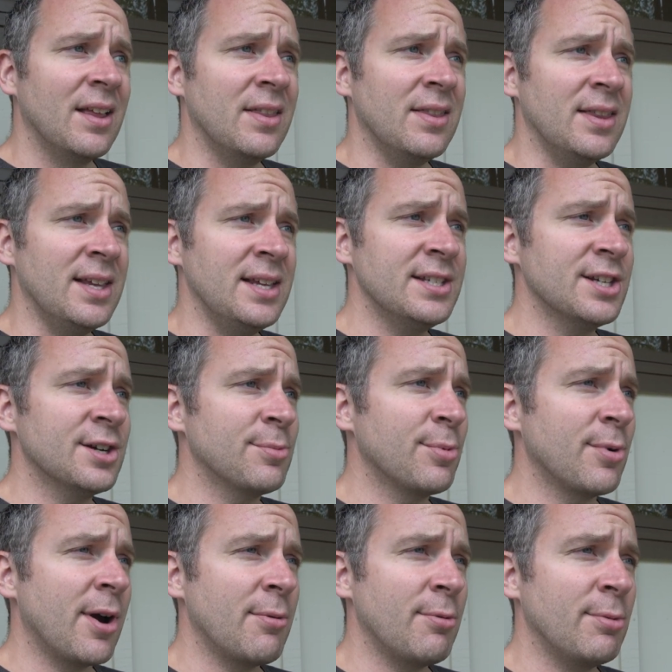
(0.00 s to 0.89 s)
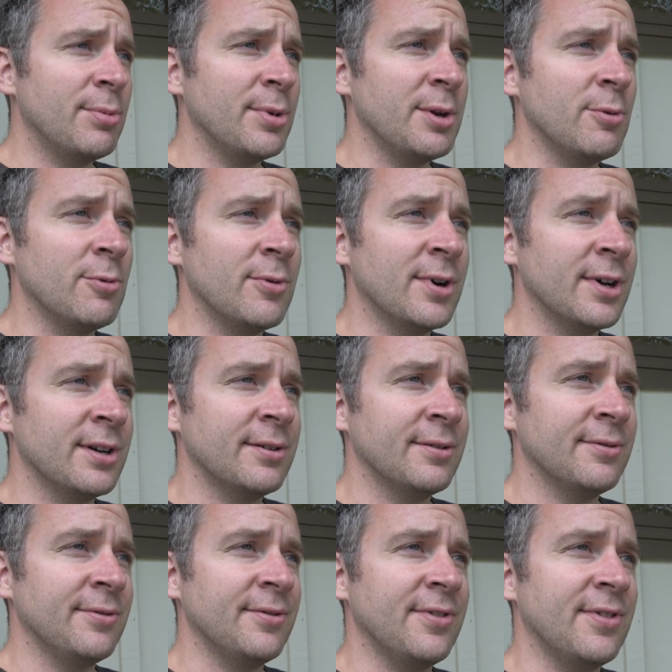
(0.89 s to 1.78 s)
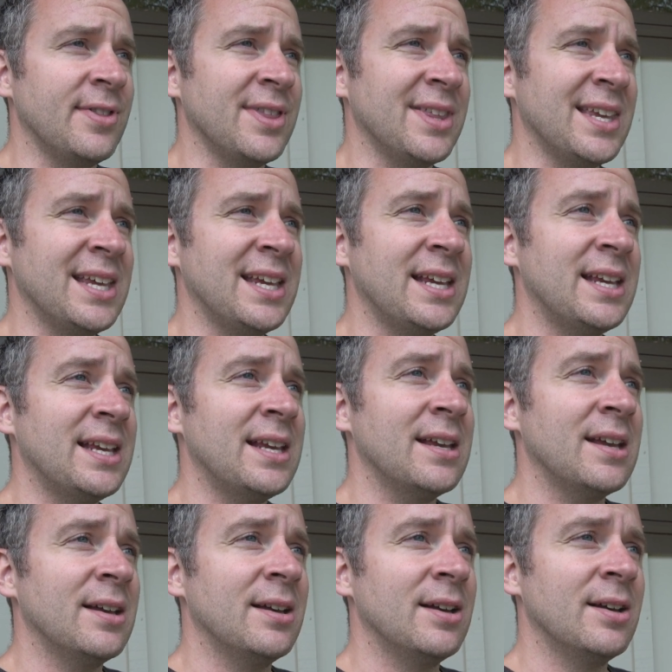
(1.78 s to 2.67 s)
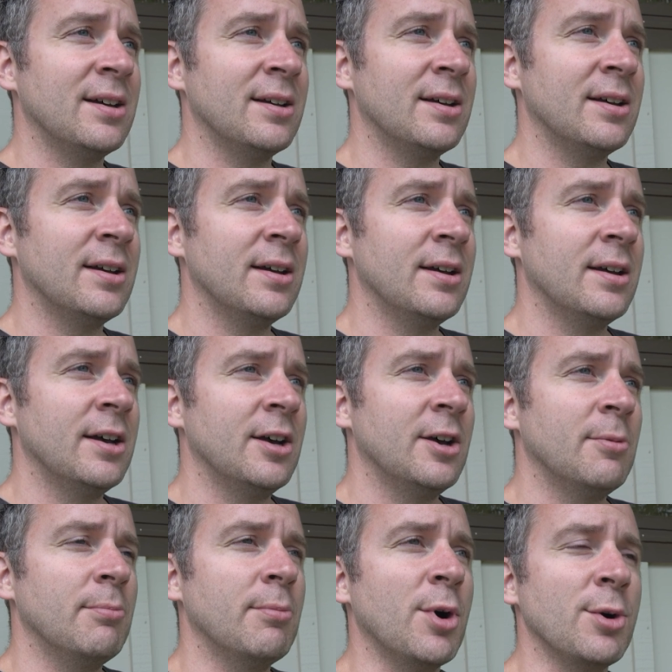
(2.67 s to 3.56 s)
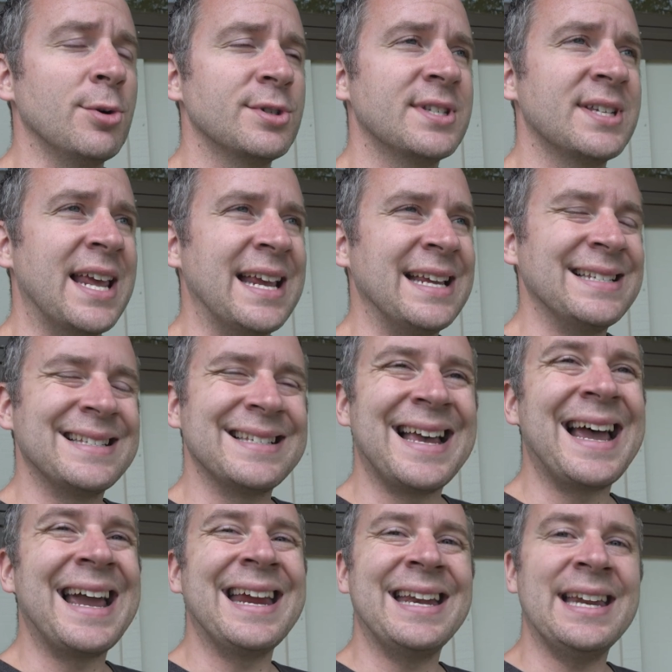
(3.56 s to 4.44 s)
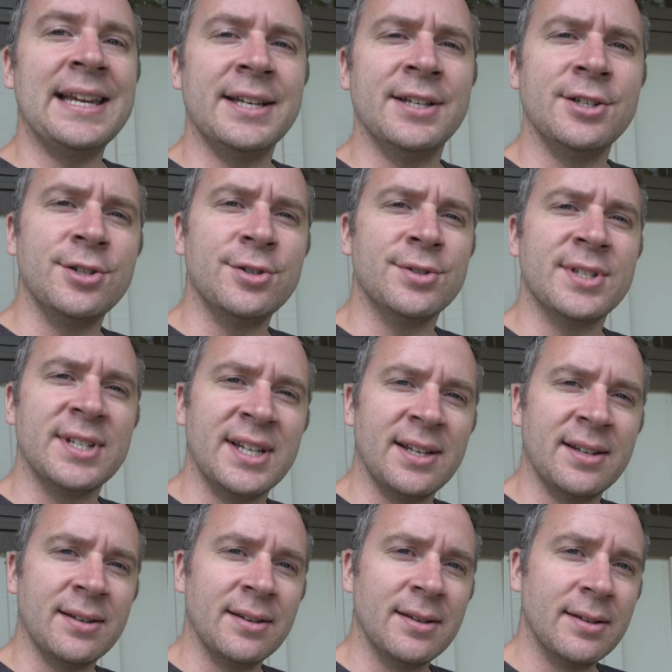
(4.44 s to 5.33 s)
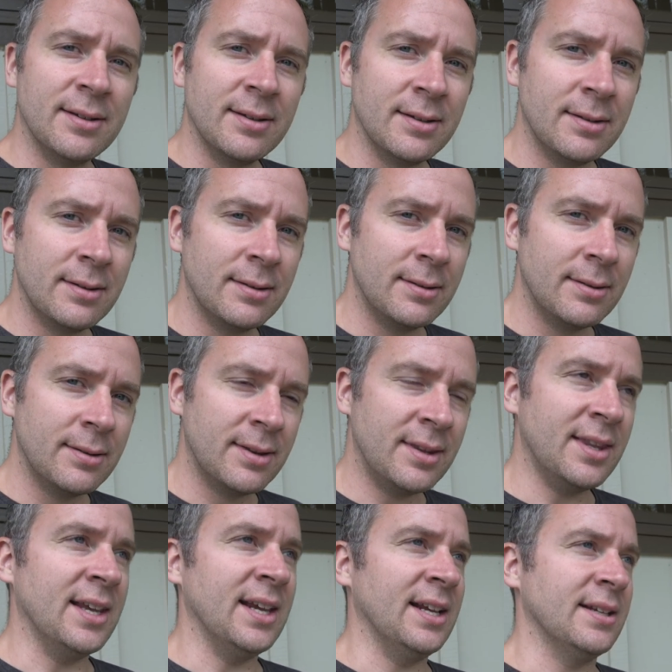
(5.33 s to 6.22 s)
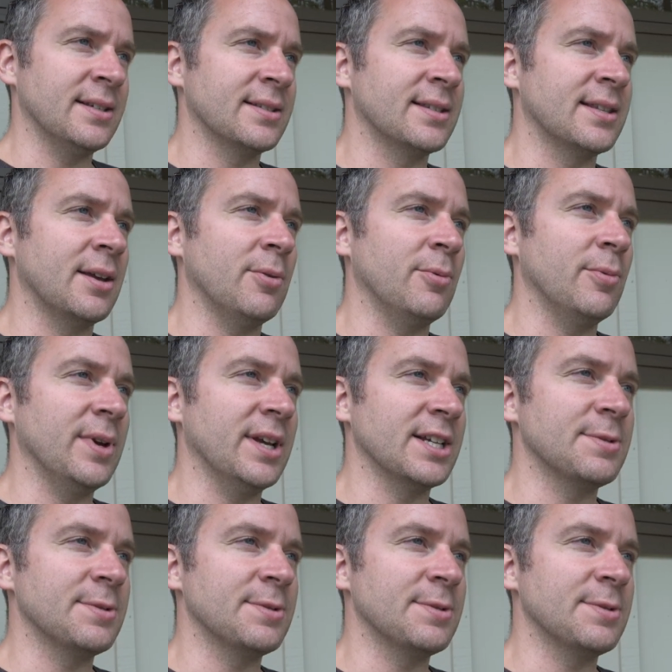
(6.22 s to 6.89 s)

these are probably one of the most anxiety inducing things that we